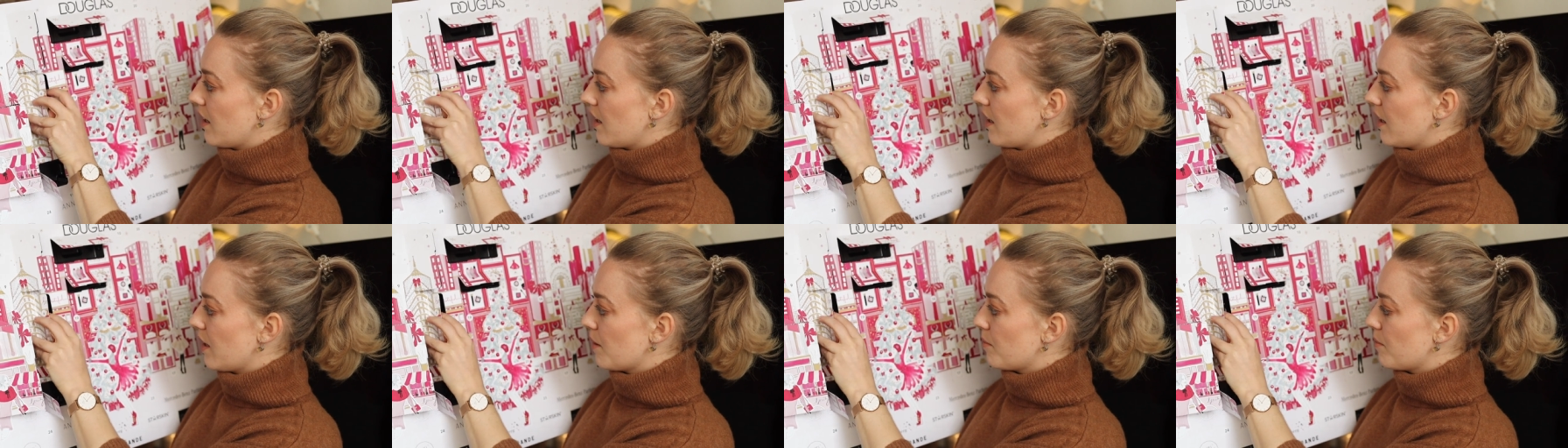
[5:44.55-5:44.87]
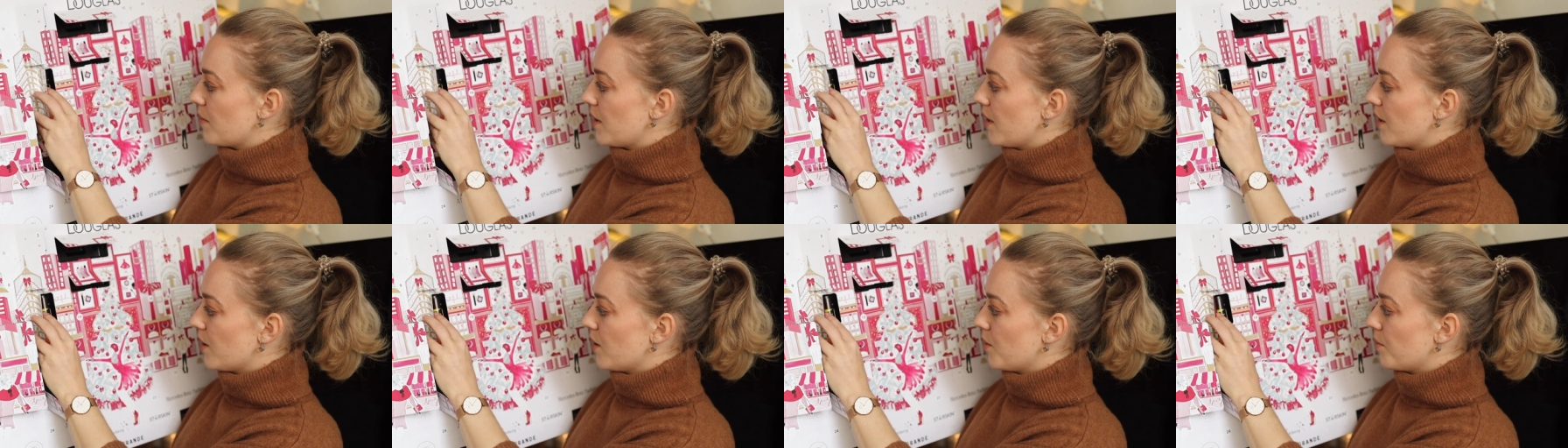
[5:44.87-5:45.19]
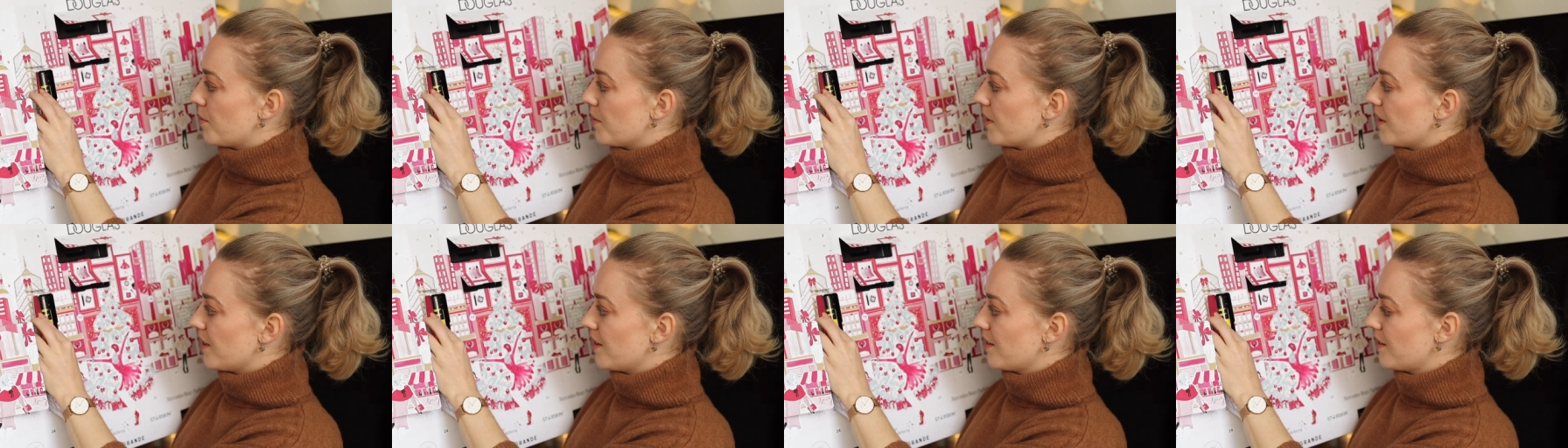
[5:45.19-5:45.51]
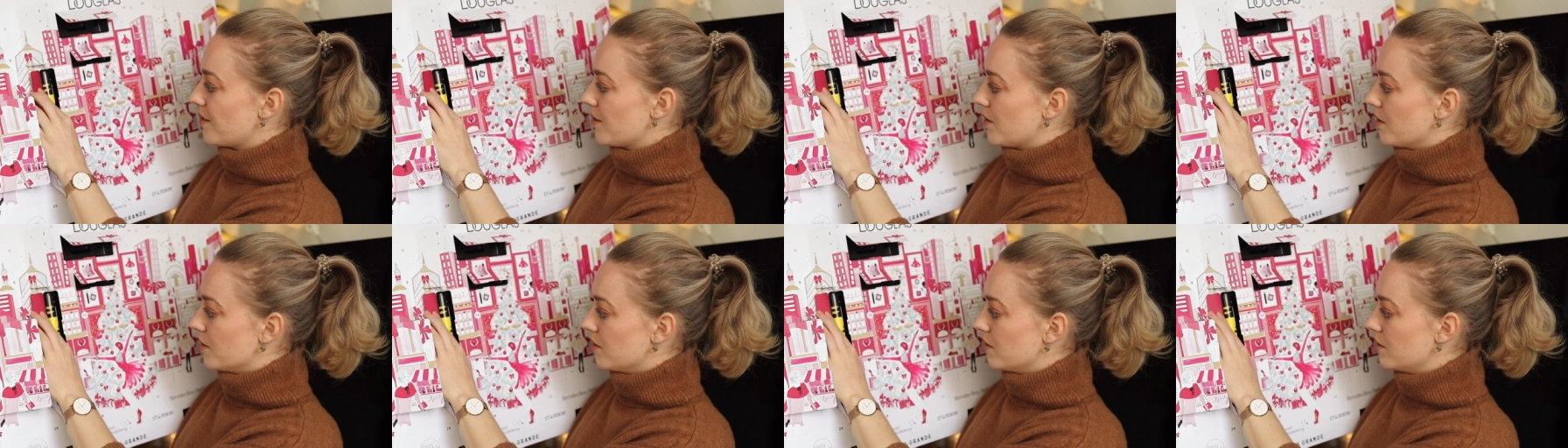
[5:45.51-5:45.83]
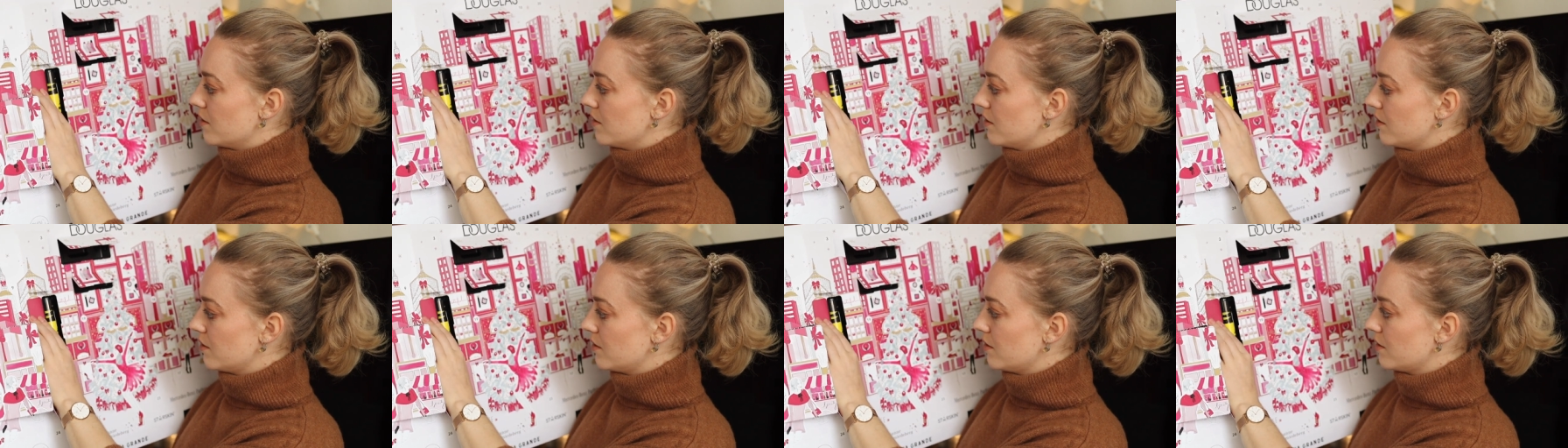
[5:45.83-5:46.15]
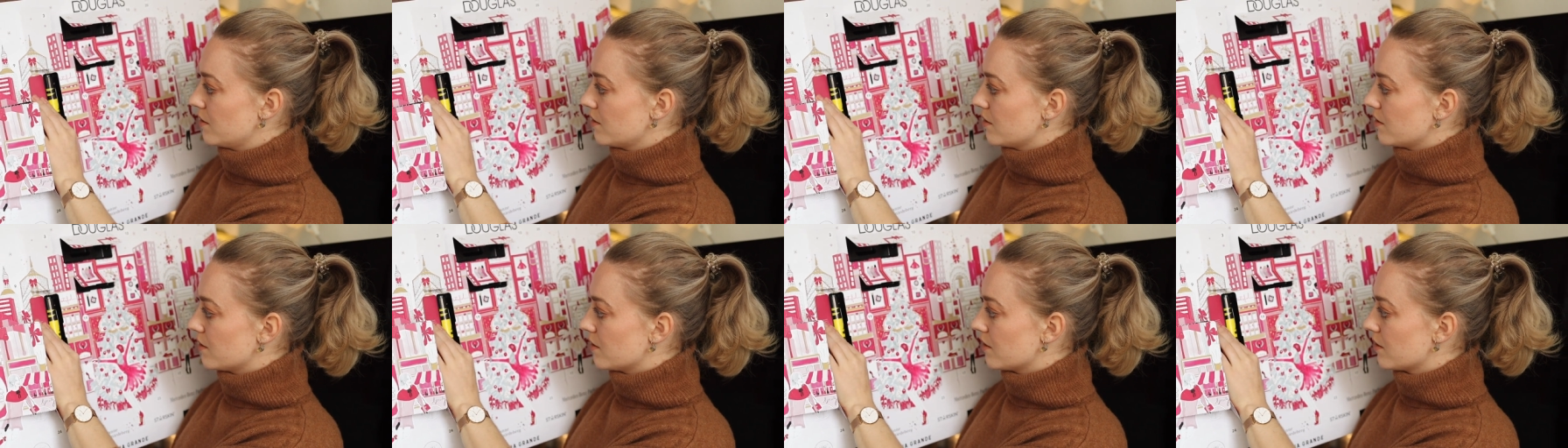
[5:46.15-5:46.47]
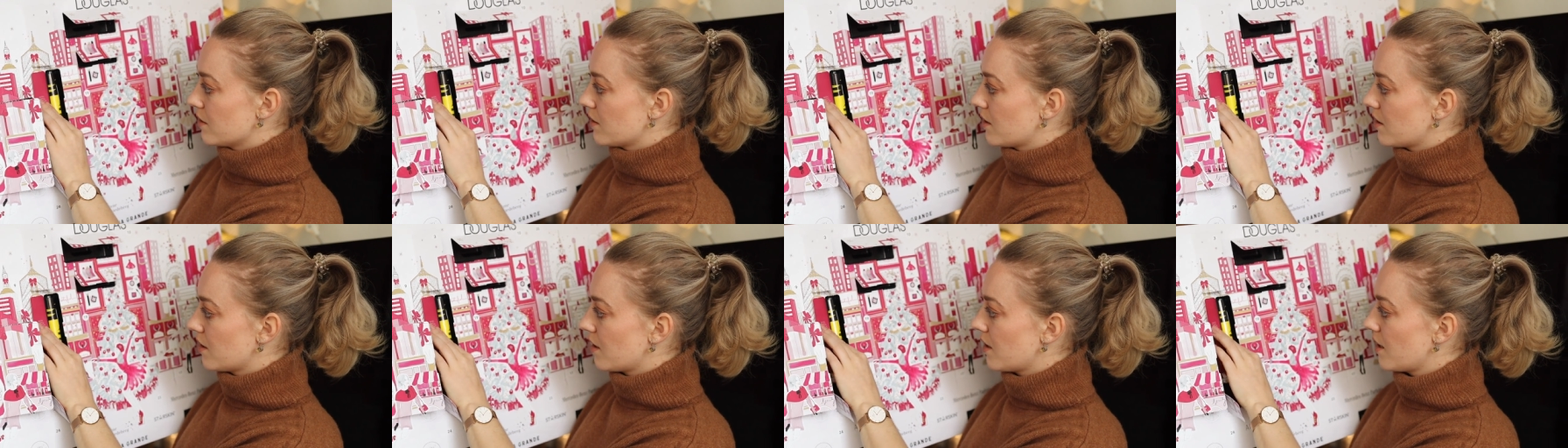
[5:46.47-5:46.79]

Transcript: Let me open this. Ooh,